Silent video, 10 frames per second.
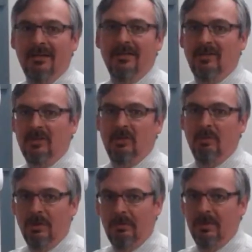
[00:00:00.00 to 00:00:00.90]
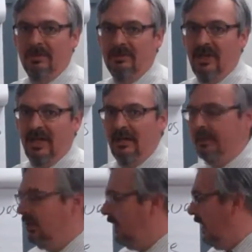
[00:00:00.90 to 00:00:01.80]
this issue really be
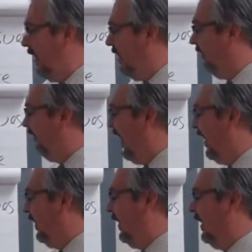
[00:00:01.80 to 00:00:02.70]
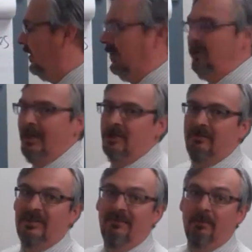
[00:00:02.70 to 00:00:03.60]
decided? And then finally, the question
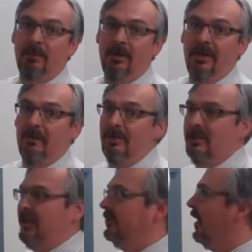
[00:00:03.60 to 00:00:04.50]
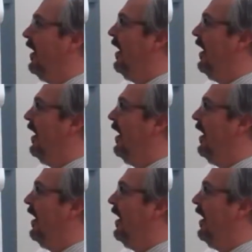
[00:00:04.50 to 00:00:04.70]
of severability, which is,